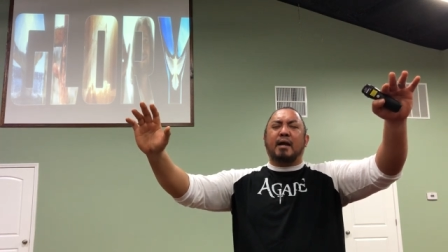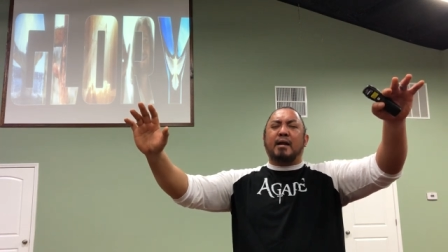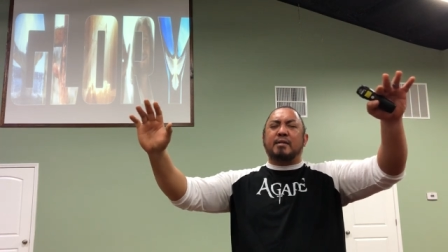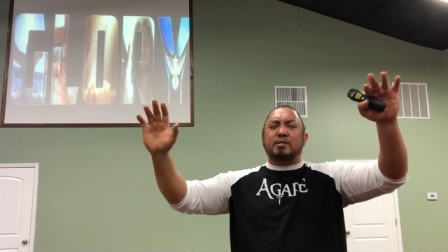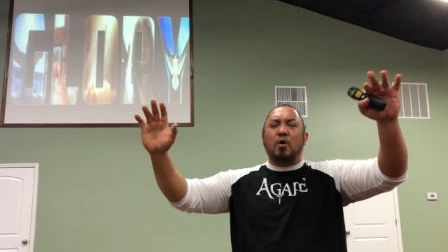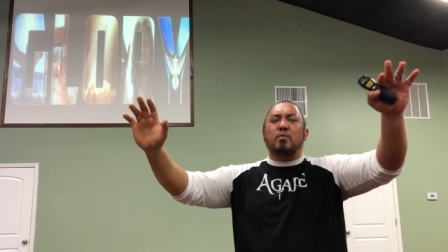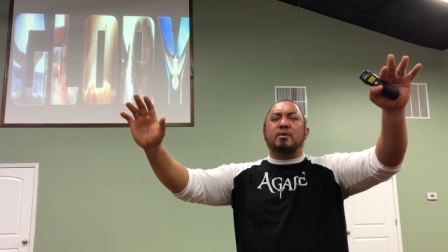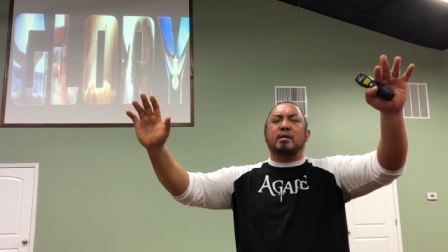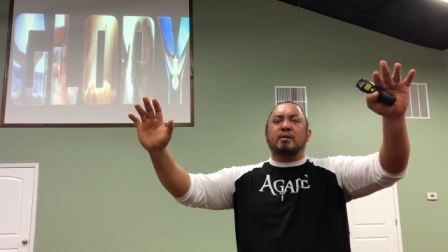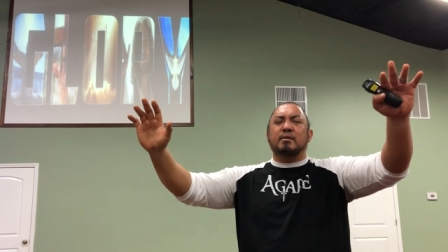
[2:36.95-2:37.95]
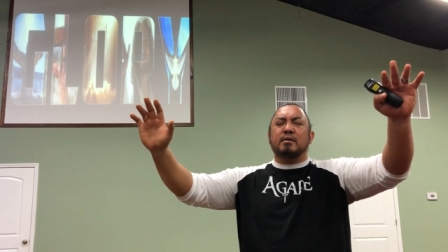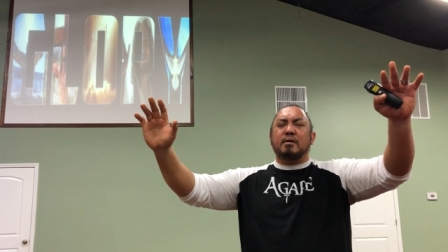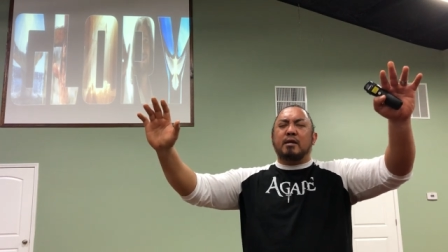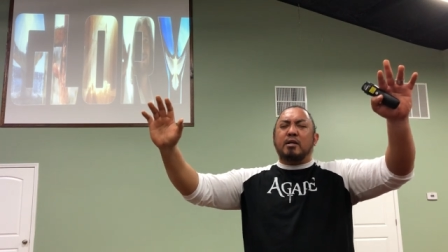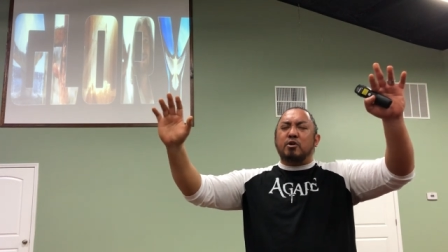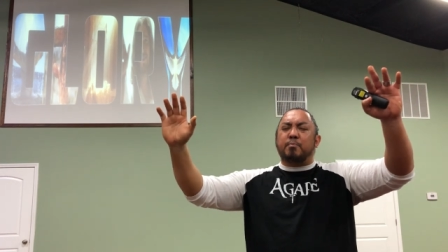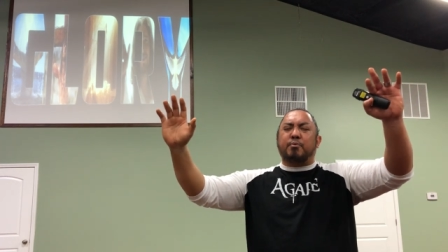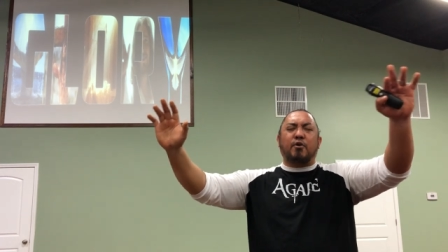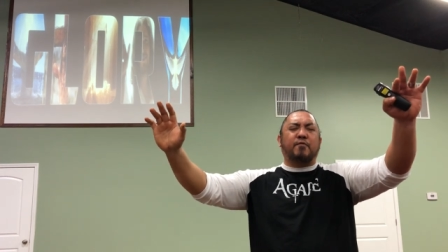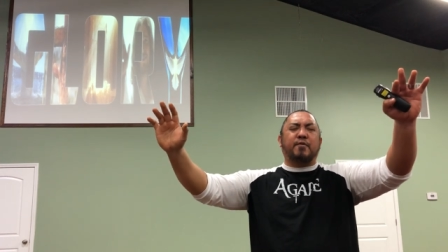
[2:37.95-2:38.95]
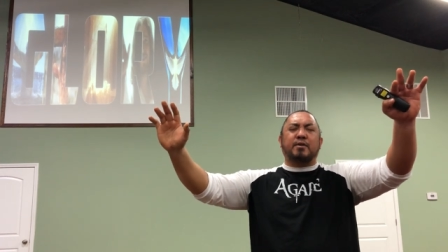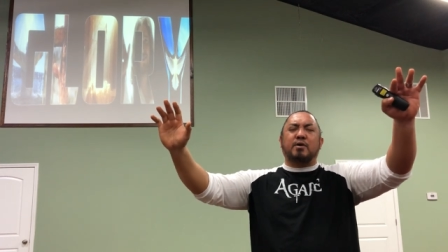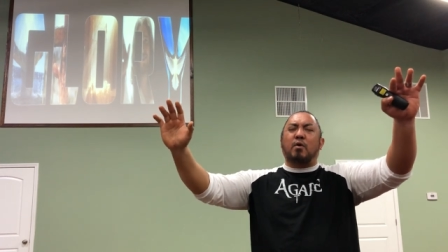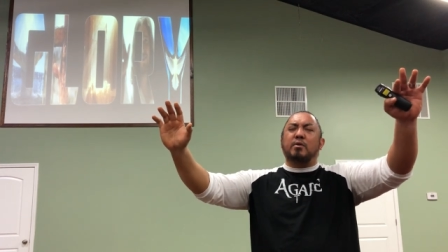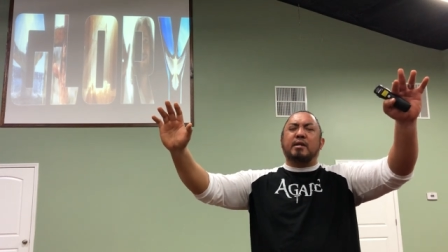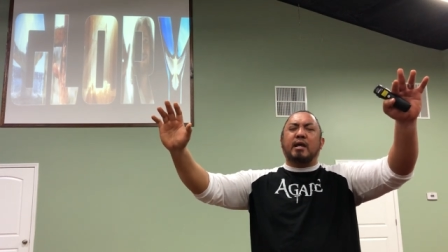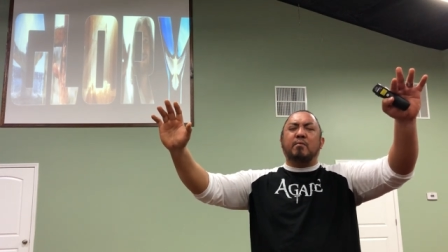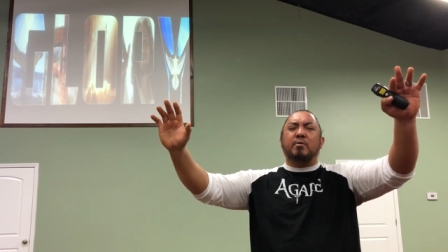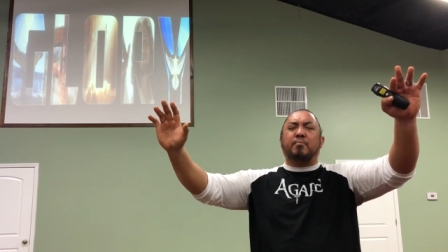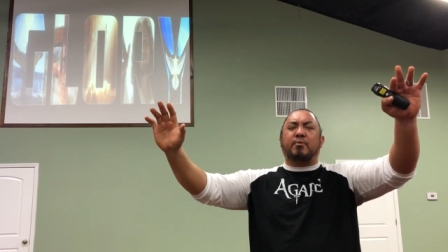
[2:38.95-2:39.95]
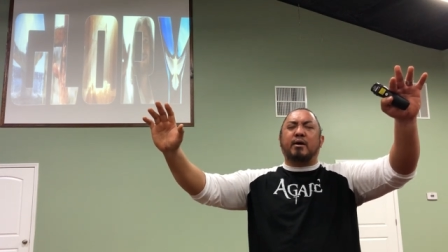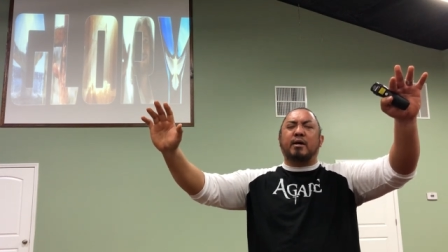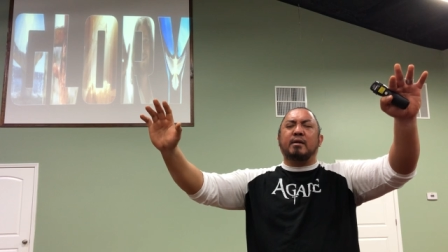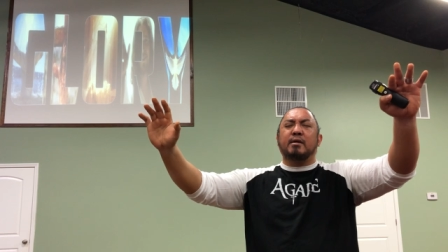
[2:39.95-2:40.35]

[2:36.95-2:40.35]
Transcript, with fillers: And it's only in your perfect holy name we pray.